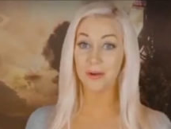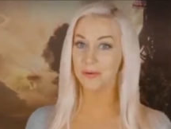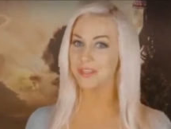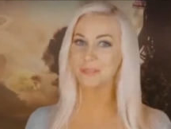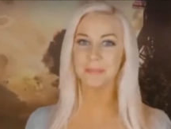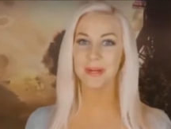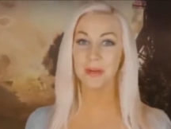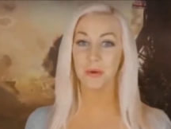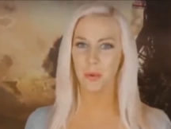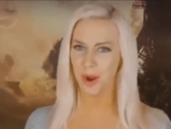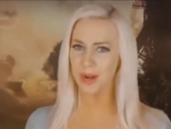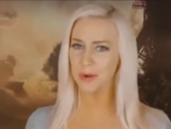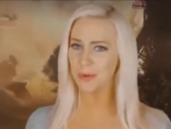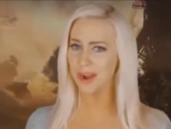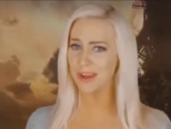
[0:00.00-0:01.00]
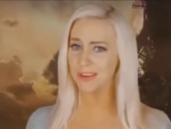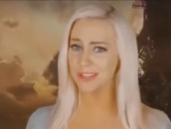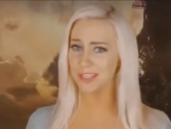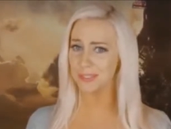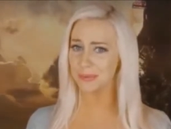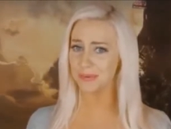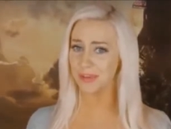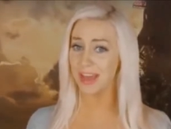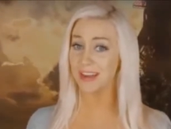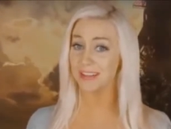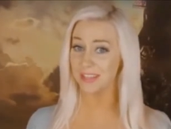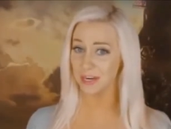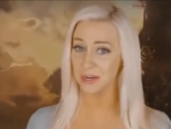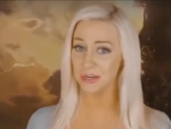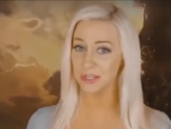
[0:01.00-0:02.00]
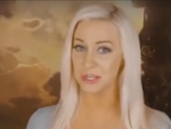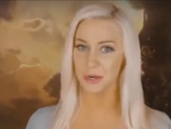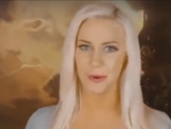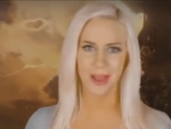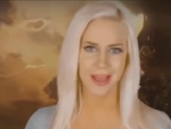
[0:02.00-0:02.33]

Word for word: Wow, it's been quite a while since we've had a Tara Show,